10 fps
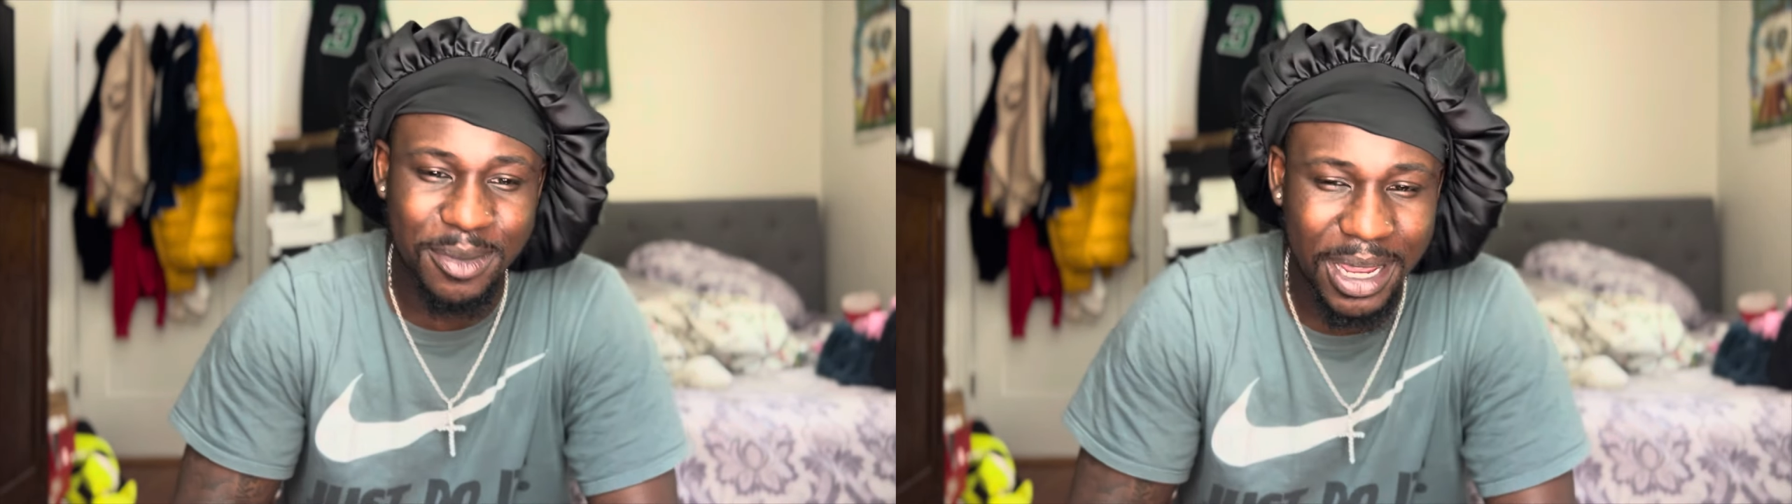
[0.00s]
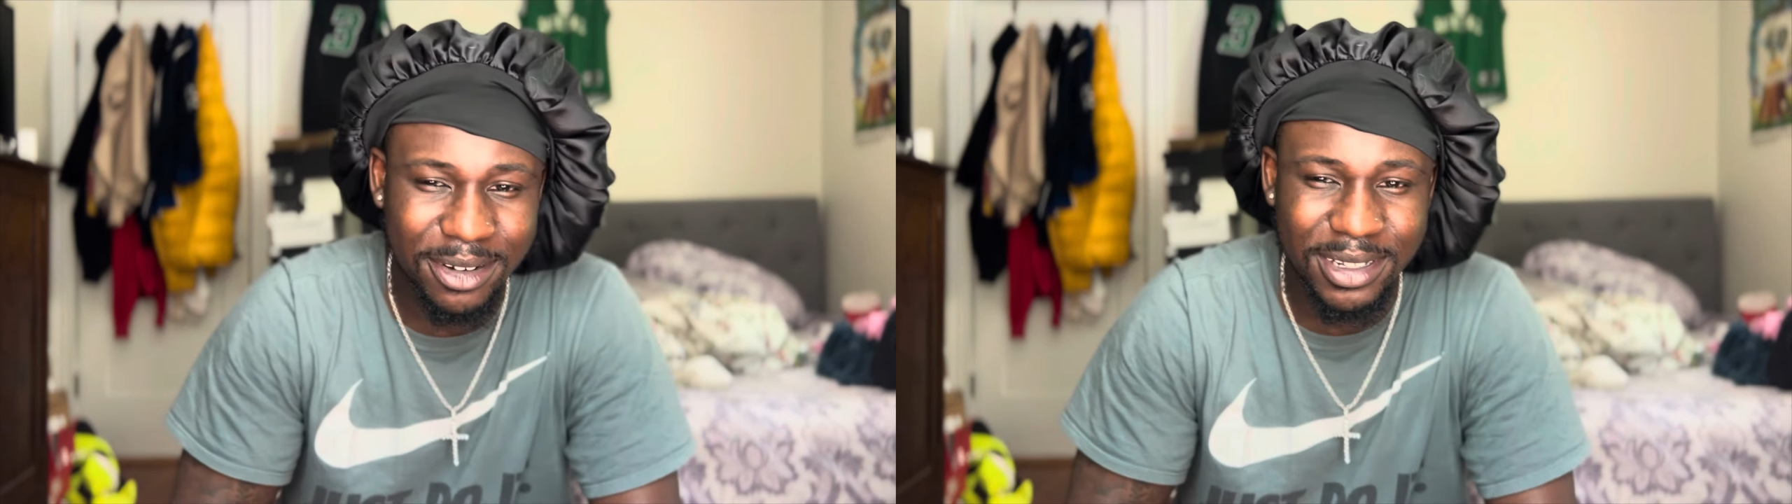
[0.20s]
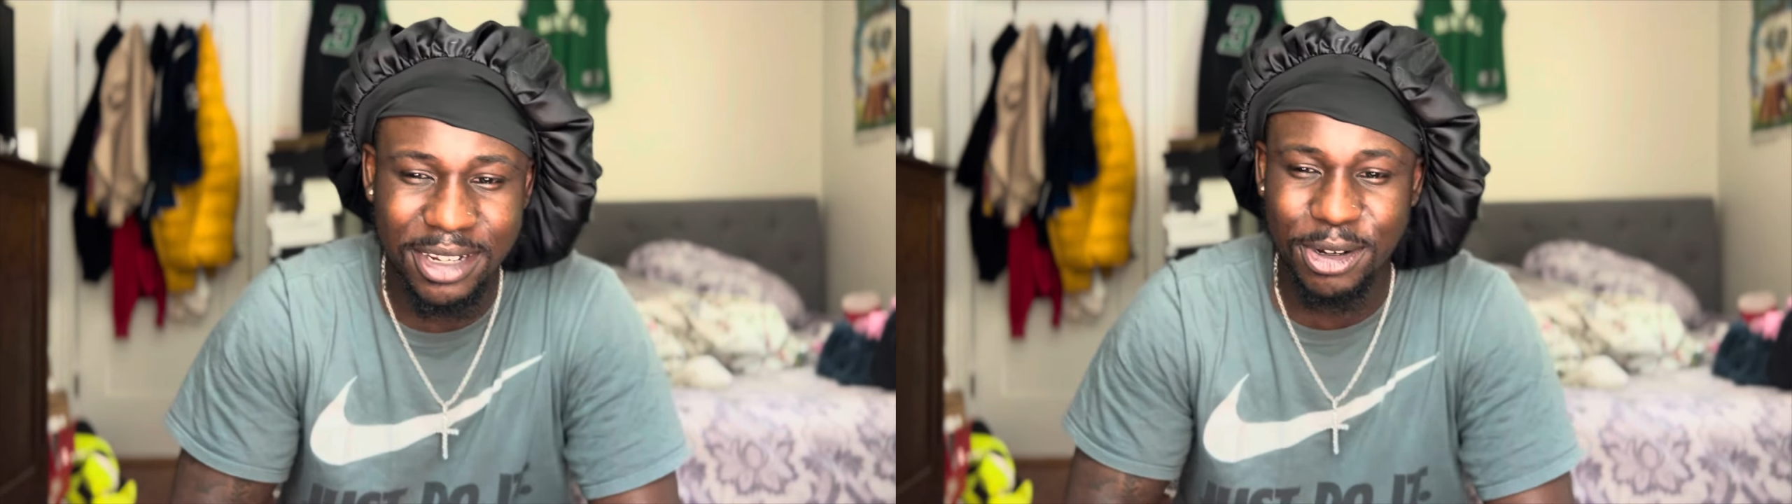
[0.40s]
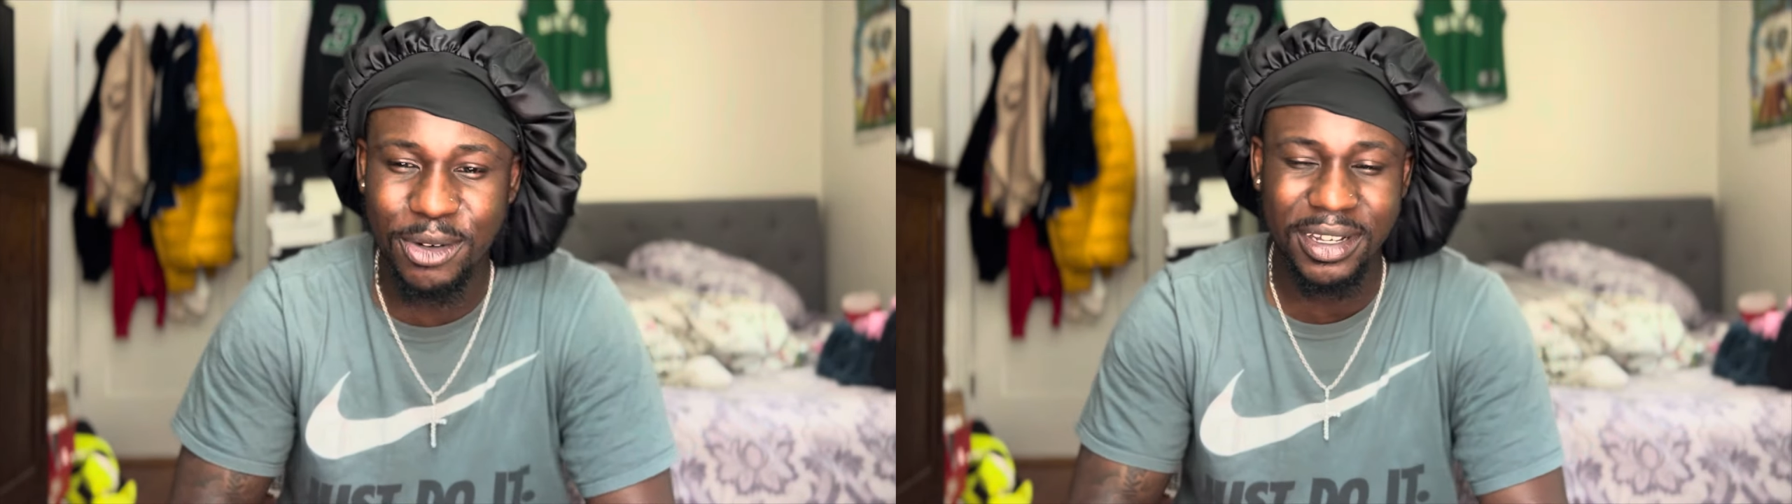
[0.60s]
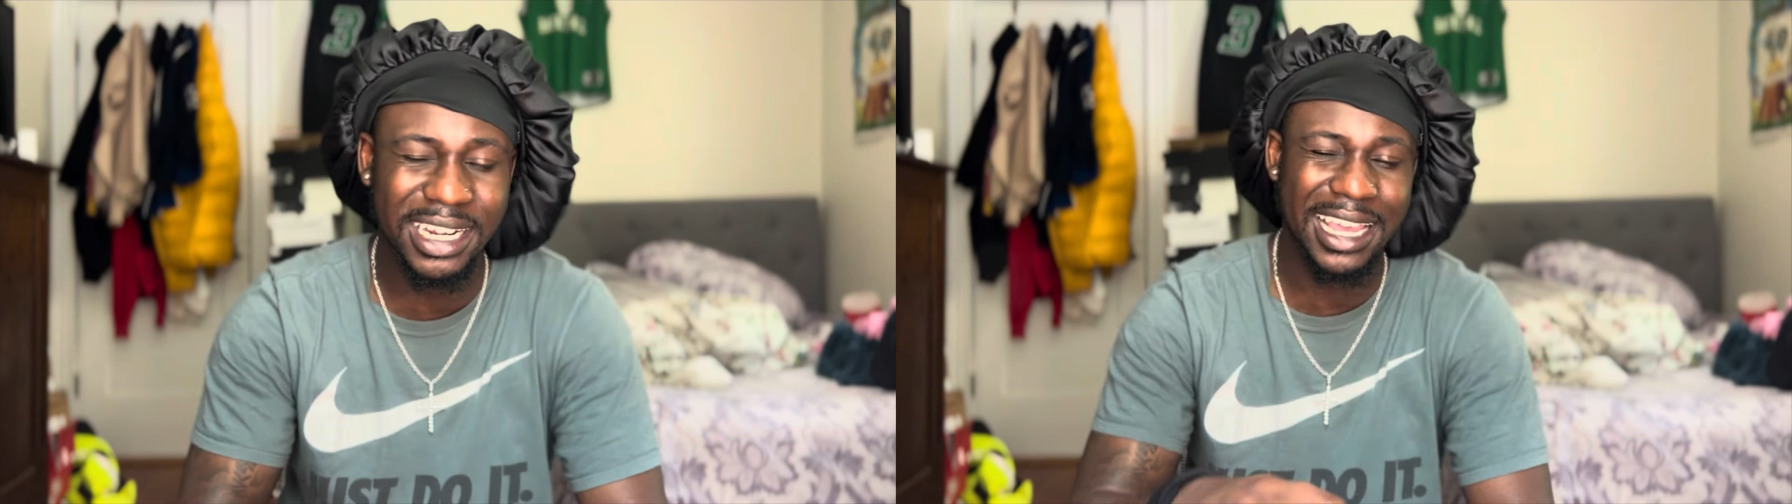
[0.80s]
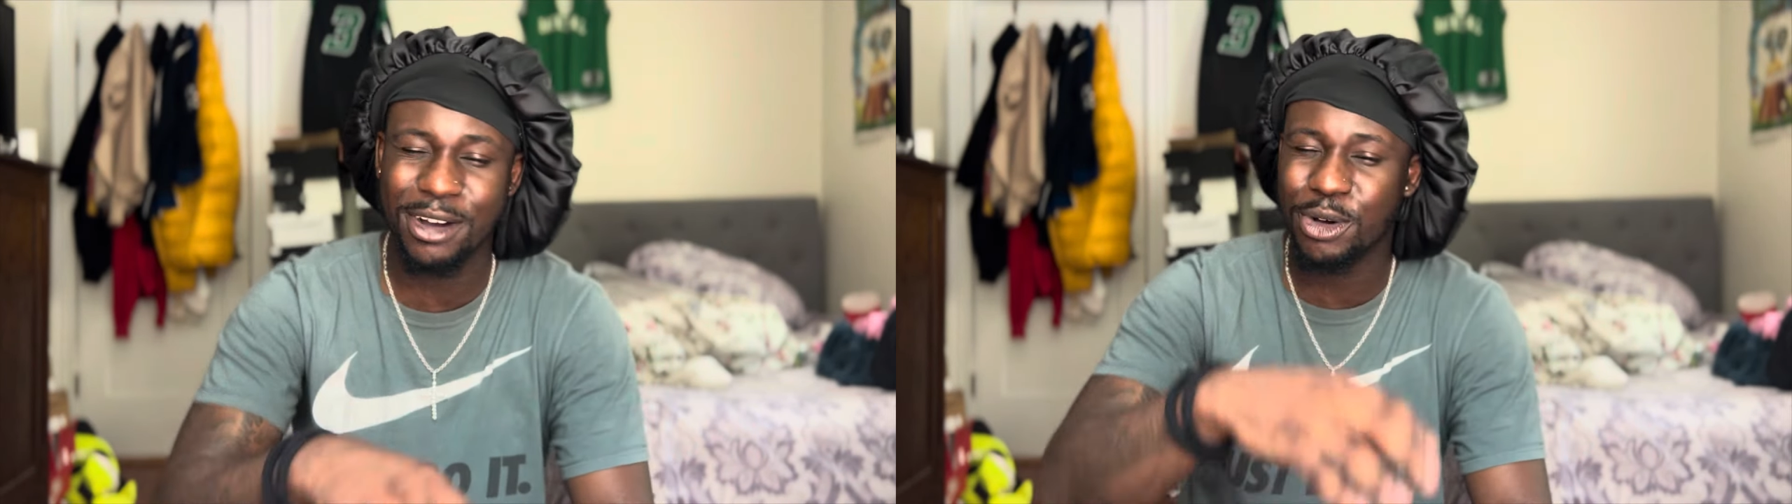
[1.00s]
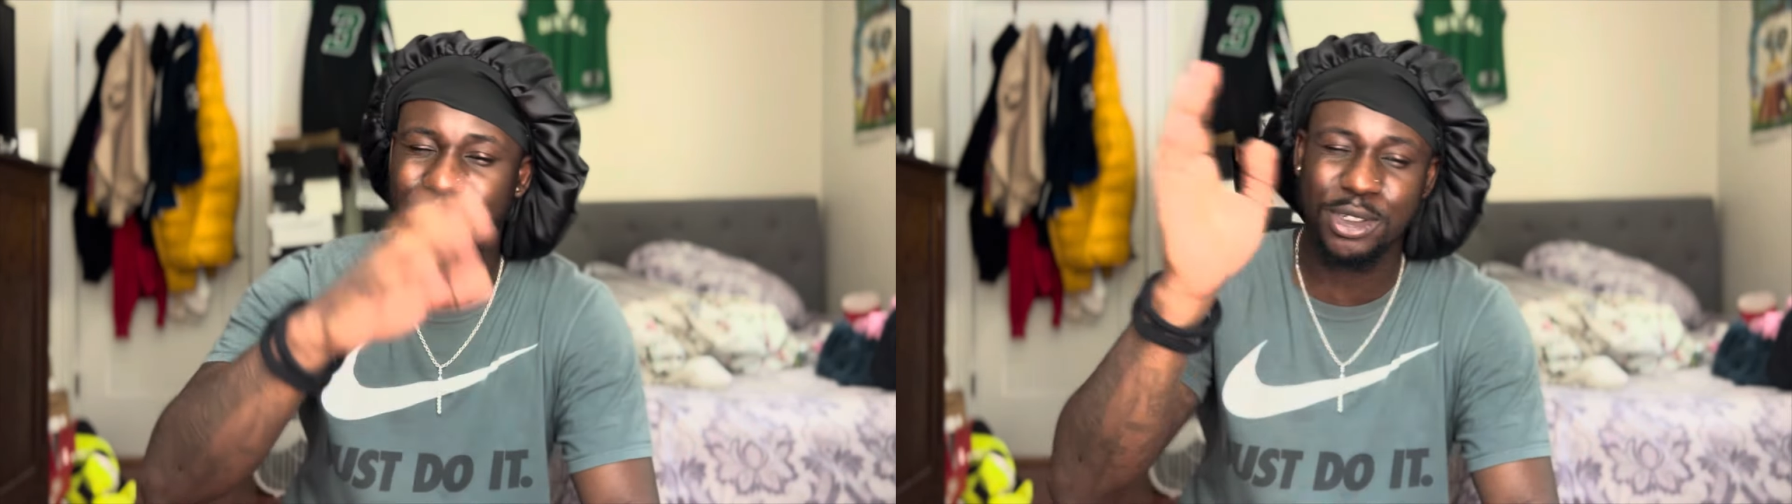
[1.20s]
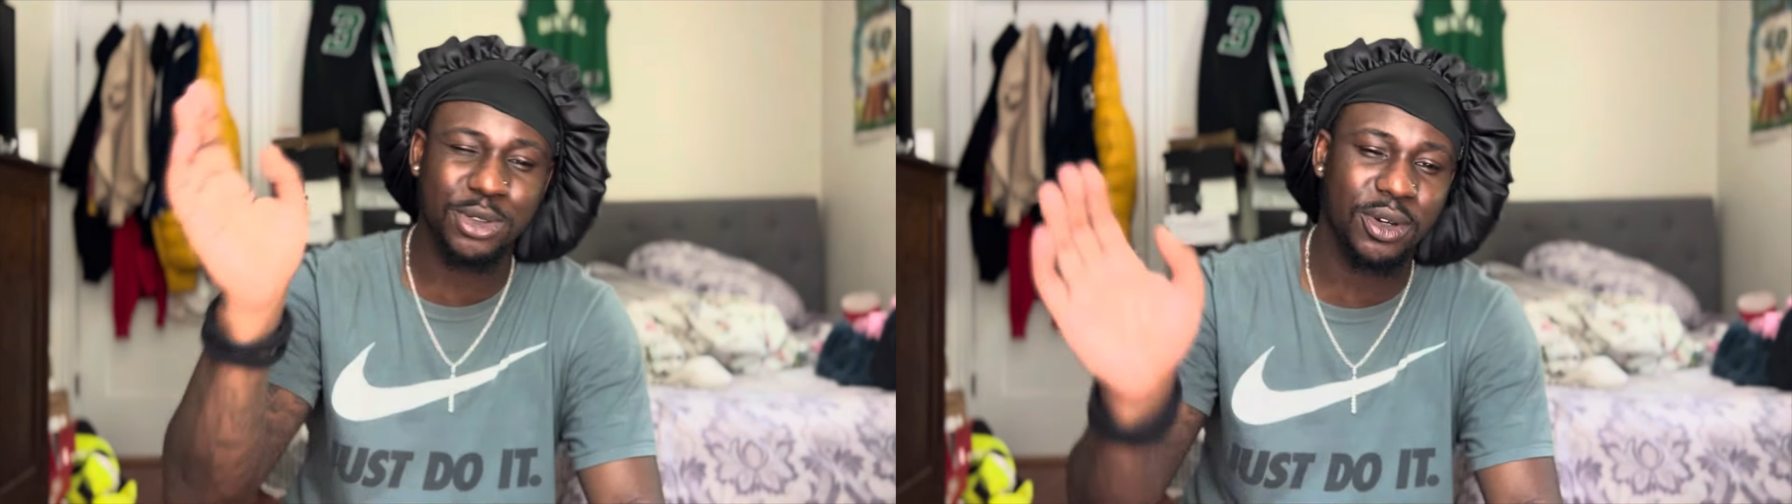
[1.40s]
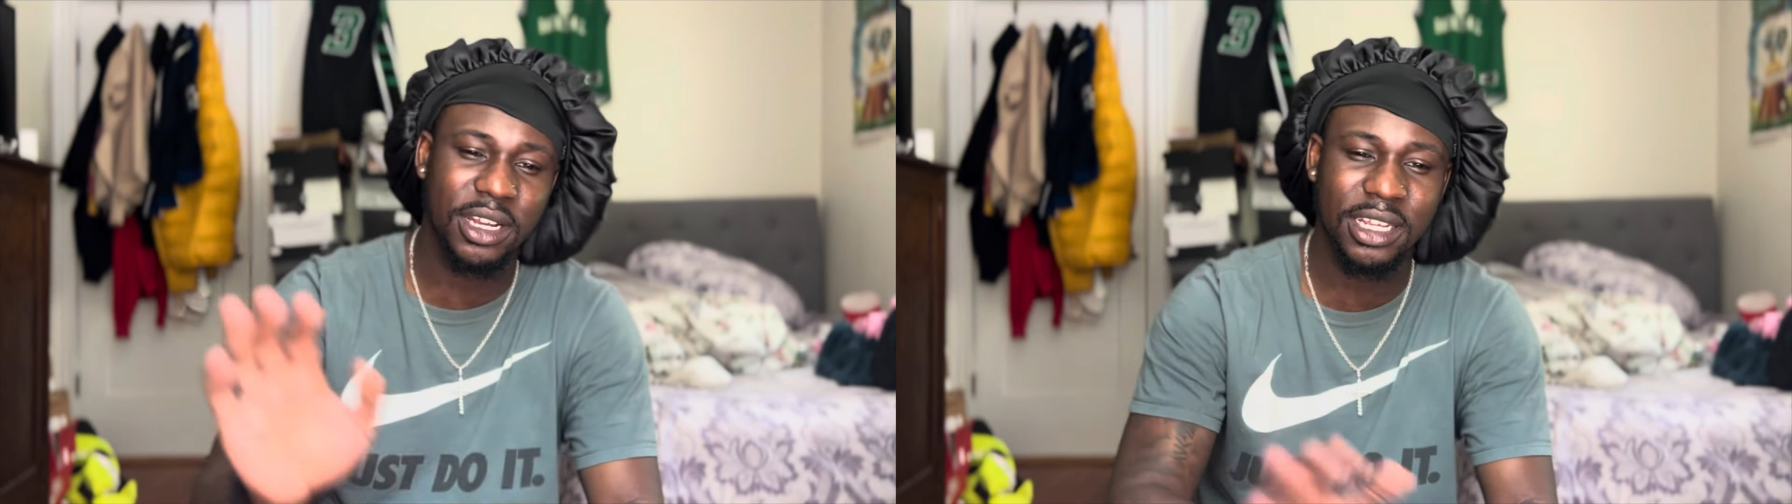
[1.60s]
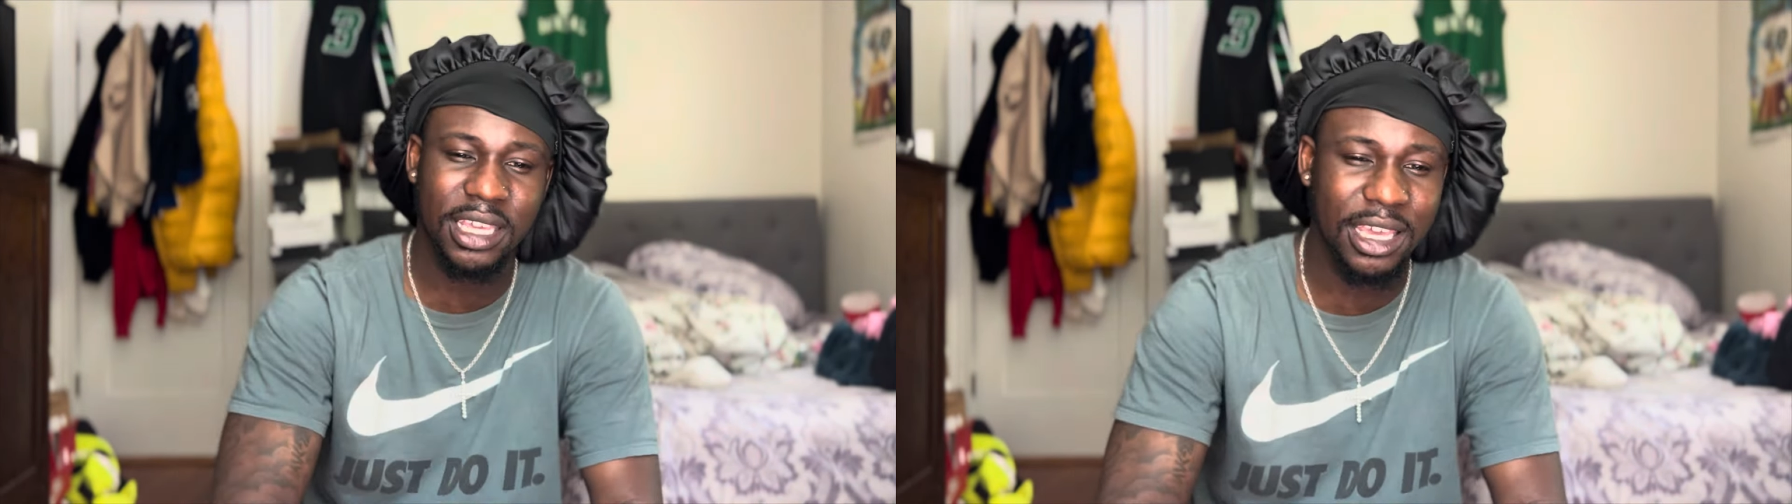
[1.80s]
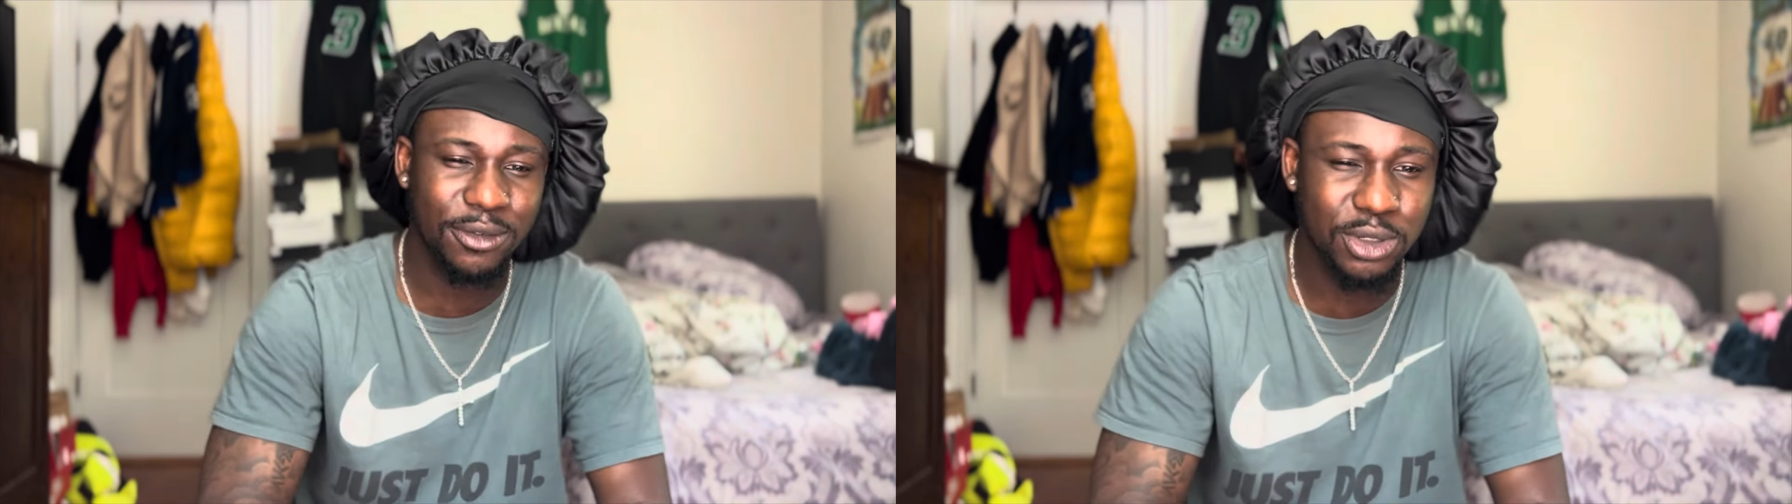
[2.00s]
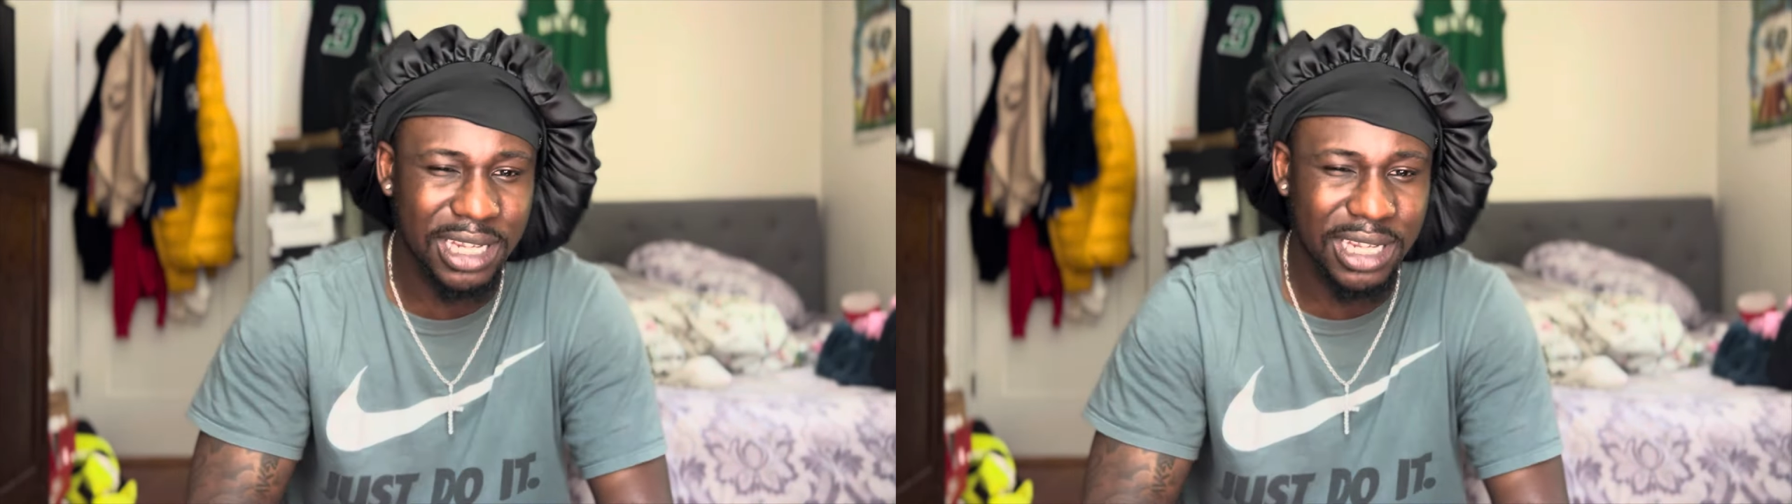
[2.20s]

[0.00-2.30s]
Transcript: I know they over they got over 200k views,